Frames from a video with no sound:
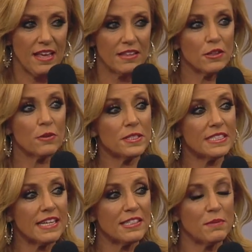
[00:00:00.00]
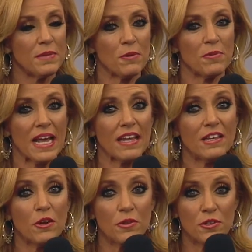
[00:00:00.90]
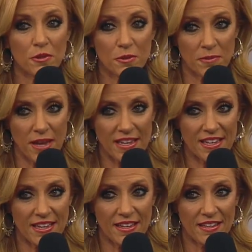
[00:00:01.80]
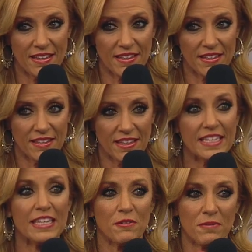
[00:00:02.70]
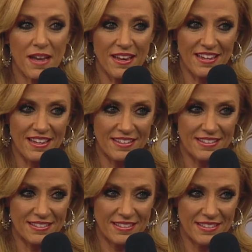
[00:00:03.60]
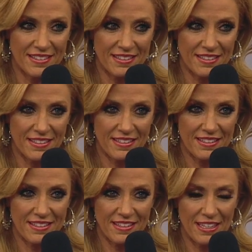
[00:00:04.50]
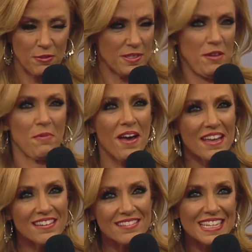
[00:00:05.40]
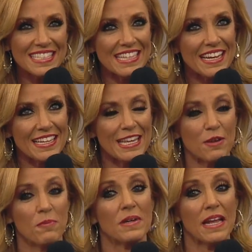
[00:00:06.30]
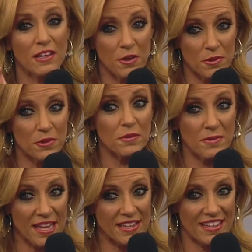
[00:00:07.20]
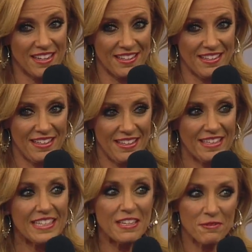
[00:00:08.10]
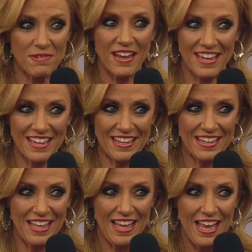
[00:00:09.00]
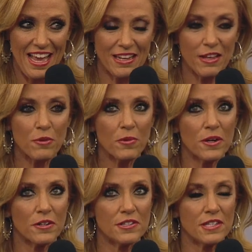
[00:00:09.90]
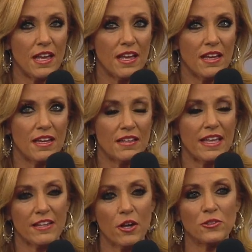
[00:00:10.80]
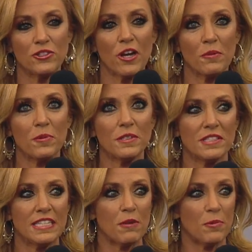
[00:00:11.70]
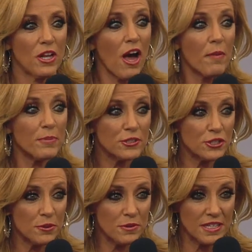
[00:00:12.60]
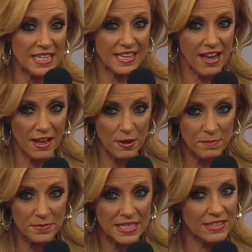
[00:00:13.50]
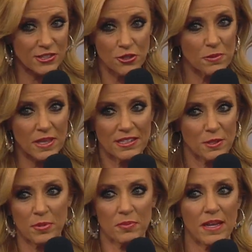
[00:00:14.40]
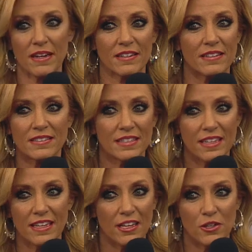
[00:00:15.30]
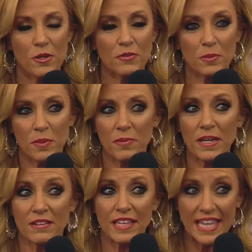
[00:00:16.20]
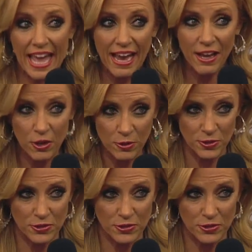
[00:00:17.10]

The Lord said to me, When I know you're ready, get ready. And I was like, What? And then He said it again, When I know you're ready, get ready. In other words, like Coach John Wooden said, when opportunity comes, it's too late to prepare. You have to prepare now.